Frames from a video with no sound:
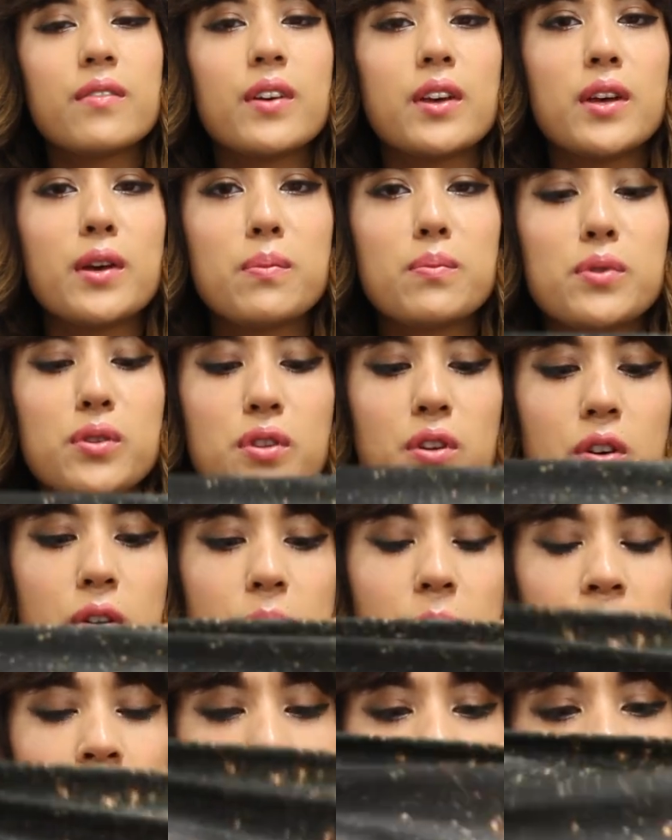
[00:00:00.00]
of a
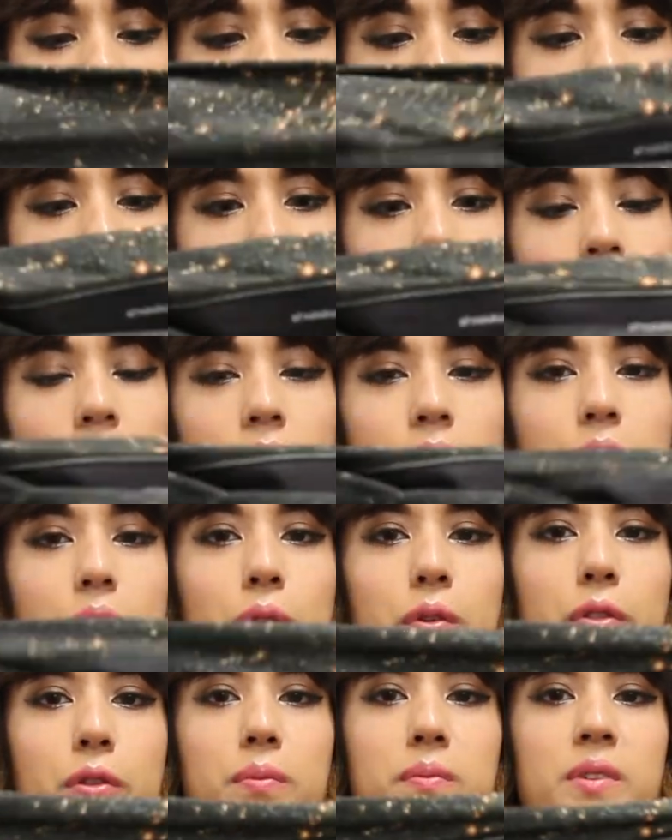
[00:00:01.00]
hipster or
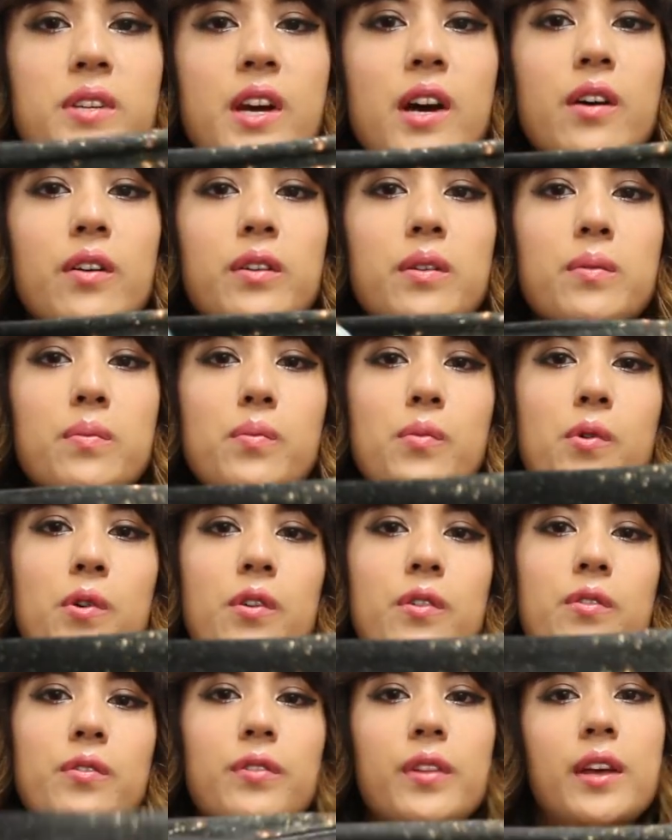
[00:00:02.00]
fold them down and more
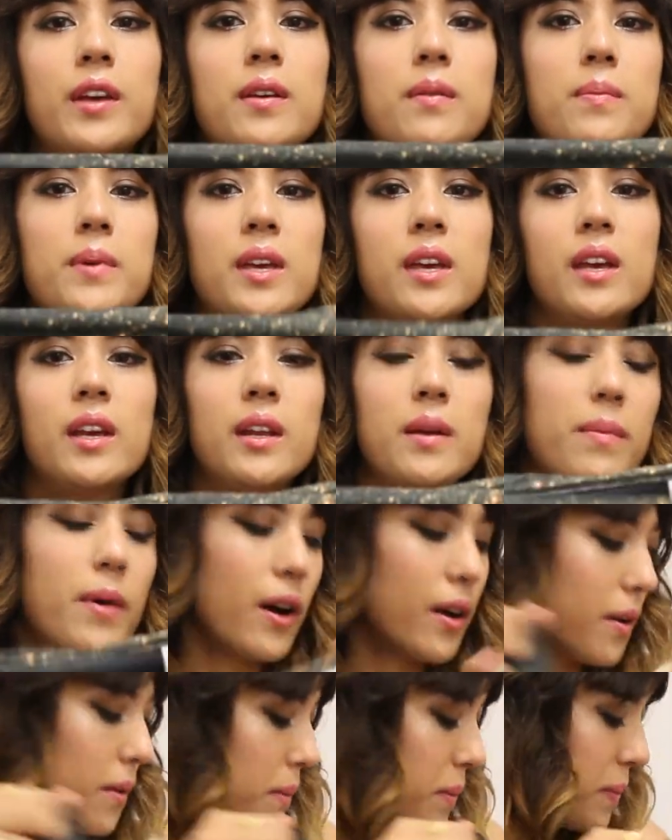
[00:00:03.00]
of like a bikini
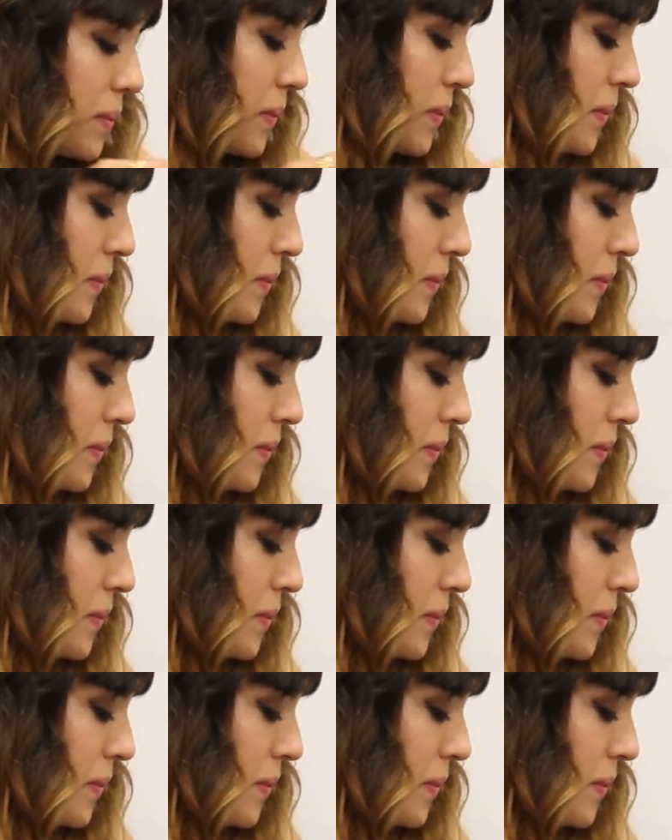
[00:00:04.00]
bottom.